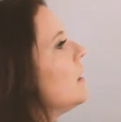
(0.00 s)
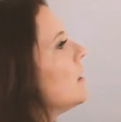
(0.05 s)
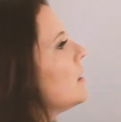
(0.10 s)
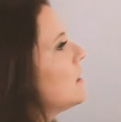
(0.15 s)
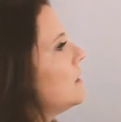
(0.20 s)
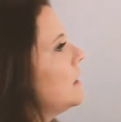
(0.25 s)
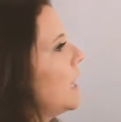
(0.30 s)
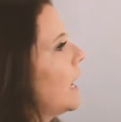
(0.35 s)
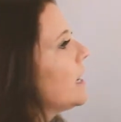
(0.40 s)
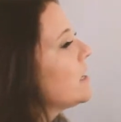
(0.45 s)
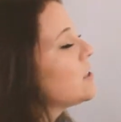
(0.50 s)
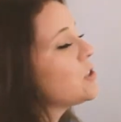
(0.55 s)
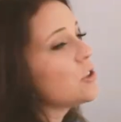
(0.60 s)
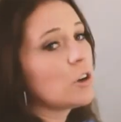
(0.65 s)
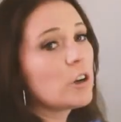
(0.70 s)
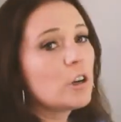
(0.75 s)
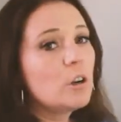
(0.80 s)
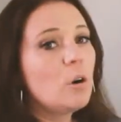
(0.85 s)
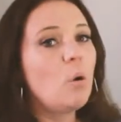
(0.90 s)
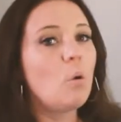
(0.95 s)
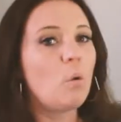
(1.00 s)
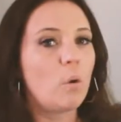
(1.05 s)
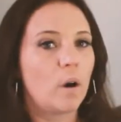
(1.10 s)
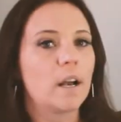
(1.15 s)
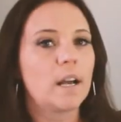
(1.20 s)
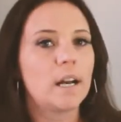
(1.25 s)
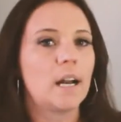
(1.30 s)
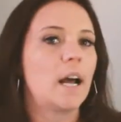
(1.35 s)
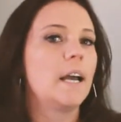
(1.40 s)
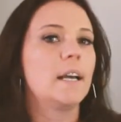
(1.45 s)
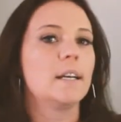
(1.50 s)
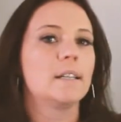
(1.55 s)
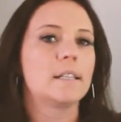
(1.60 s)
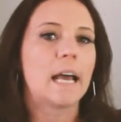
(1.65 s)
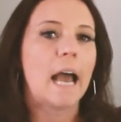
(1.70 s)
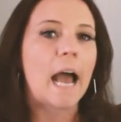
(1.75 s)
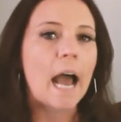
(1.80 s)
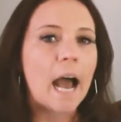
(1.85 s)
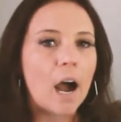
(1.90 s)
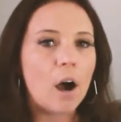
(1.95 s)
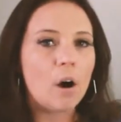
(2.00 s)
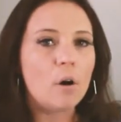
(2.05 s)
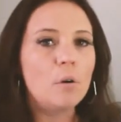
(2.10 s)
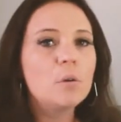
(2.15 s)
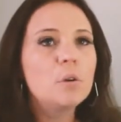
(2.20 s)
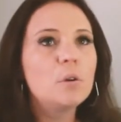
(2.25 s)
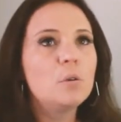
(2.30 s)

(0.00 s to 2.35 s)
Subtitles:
Next, you're going to organize how